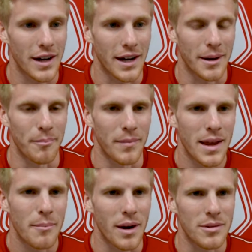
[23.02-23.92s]

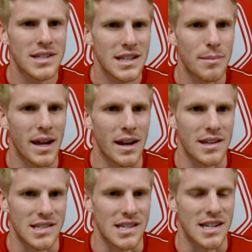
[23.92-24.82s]
But I would say at the beginning of
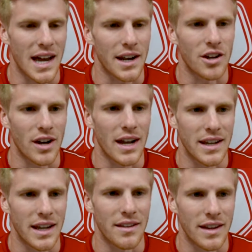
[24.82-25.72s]
the season, I had a good
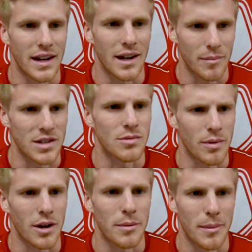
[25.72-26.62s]
idea that this would
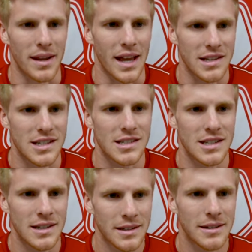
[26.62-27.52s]
probably be my last
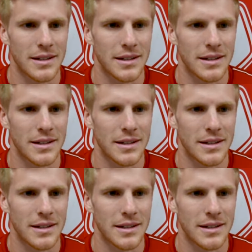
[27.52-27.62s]
season.